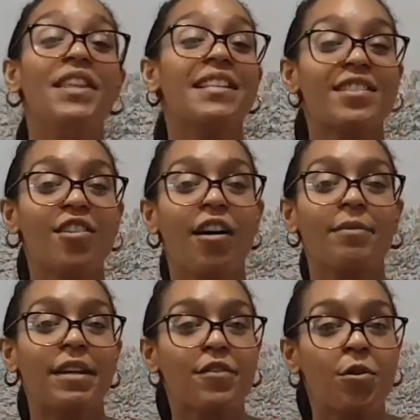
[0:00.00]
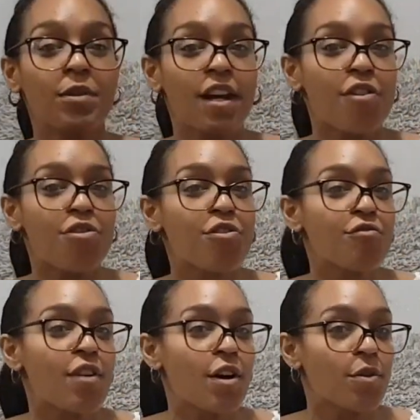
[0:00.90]
This time they called it a
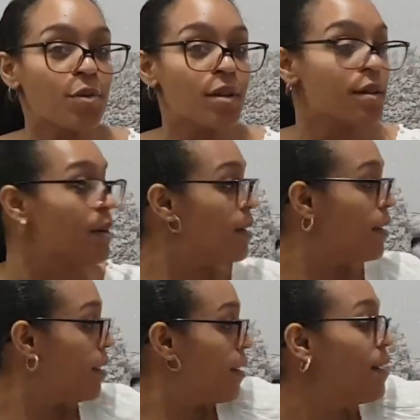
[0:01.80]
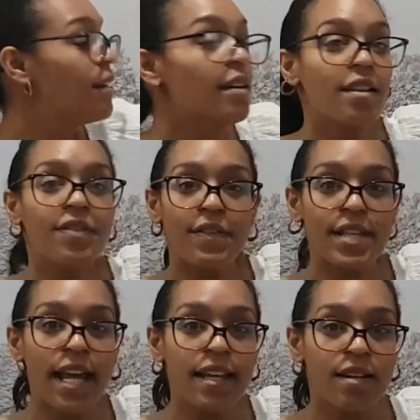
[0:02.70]
throw. They've
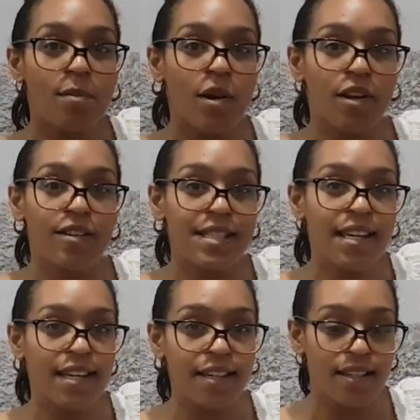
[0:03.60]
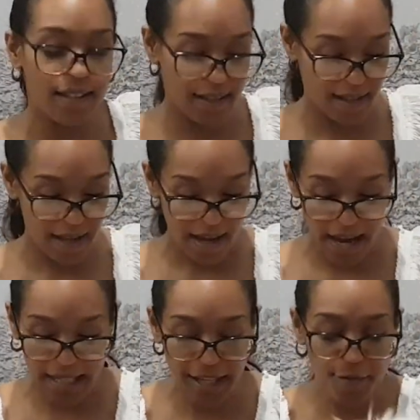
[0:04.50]
taken my idea and